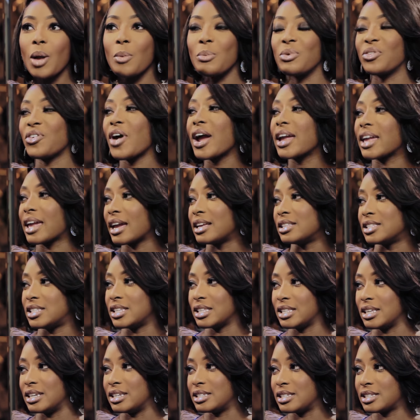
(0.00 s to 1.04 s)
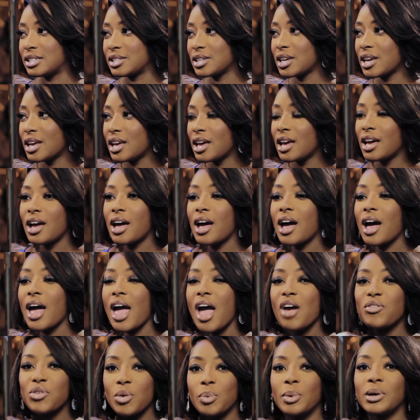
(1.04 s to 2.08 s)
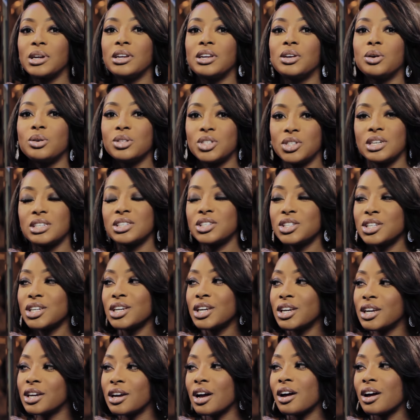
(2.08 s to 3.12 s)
before I get into this, everybody knows you as Chigul.